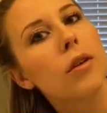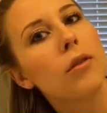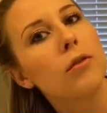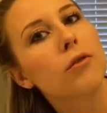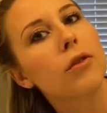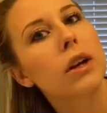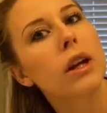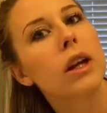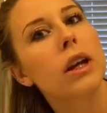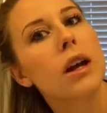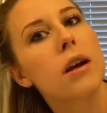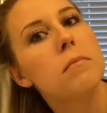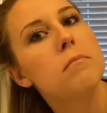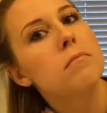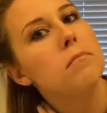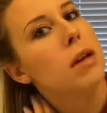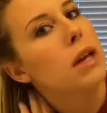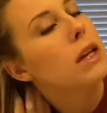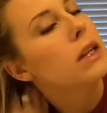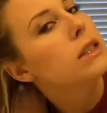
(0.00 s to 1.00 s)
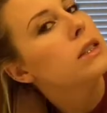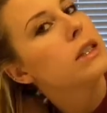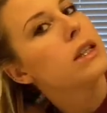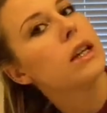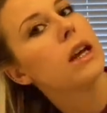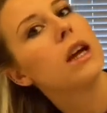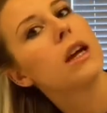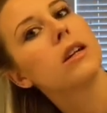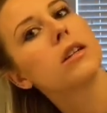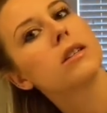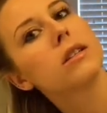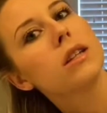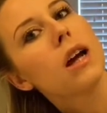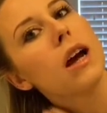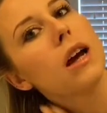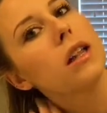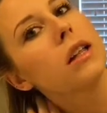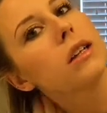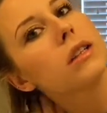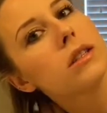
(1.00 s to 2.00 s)
a freaking amazing
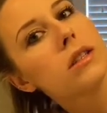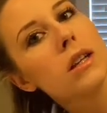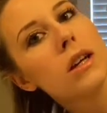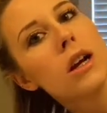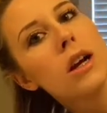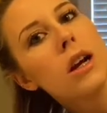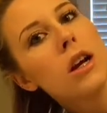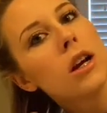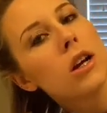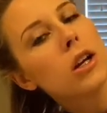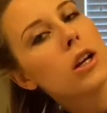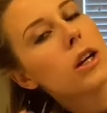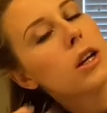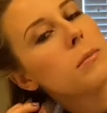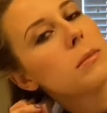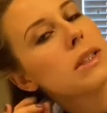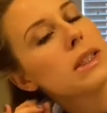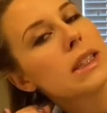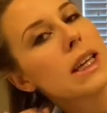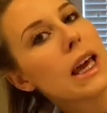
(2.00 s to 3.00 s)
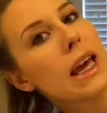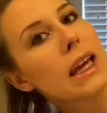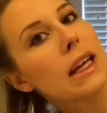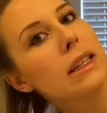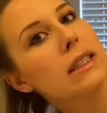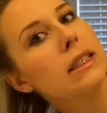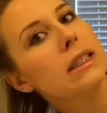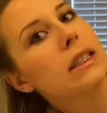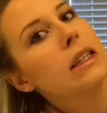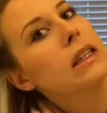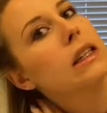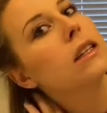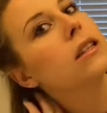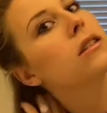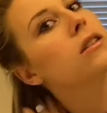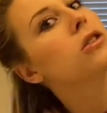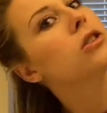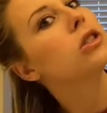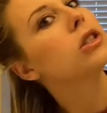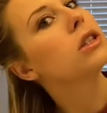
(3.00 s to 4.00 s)
hairstylist. Her name is Casey.
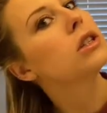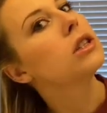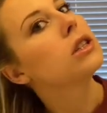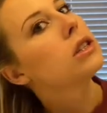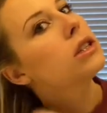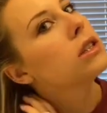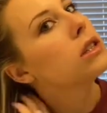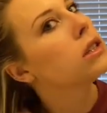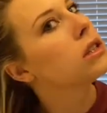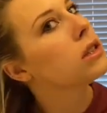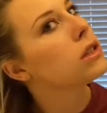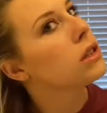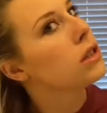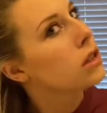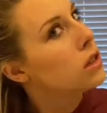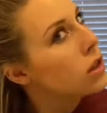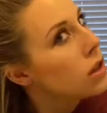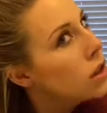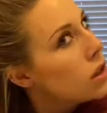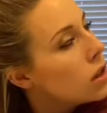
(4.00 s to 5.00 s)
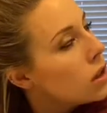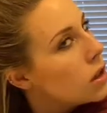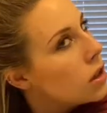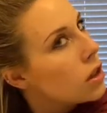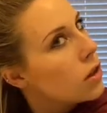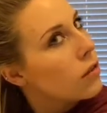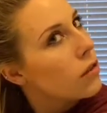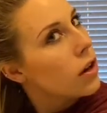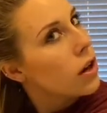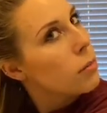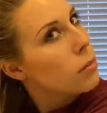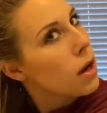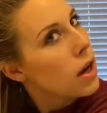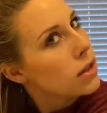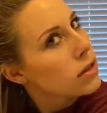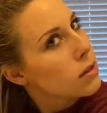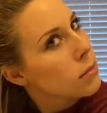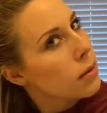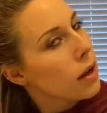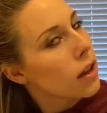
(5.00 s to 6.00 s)
She is over there at
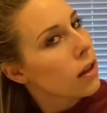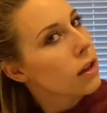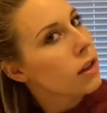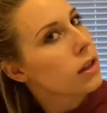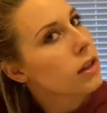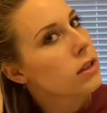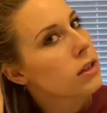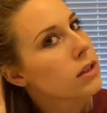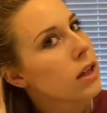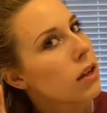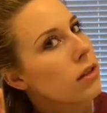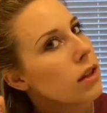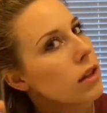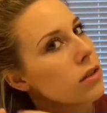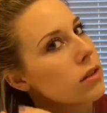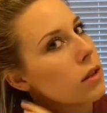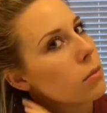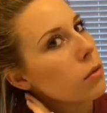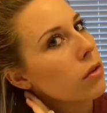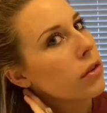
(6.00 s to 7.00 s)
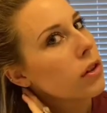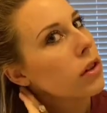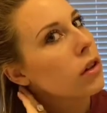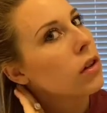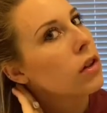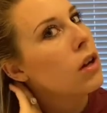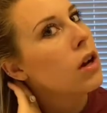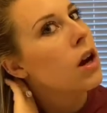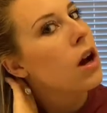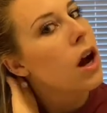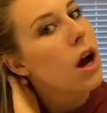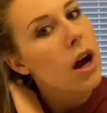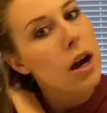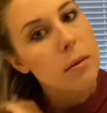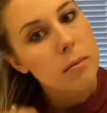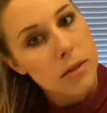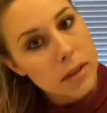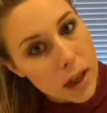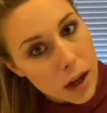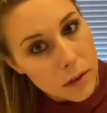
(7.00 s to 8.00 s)
Pasabella in downtown Somerville.
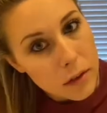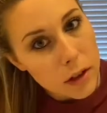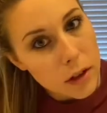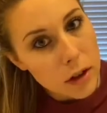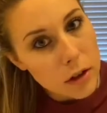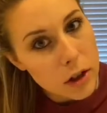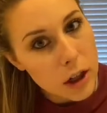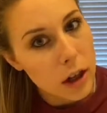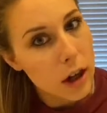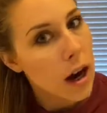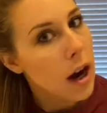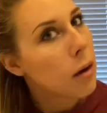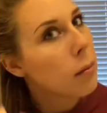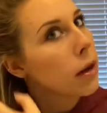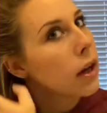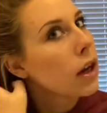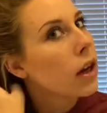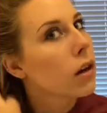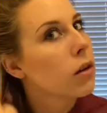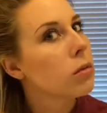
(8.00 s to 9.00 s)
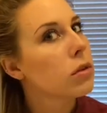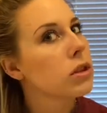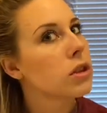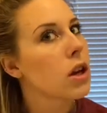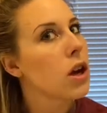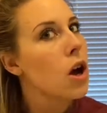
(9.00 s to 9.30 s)
Definitely go check her out. My hair was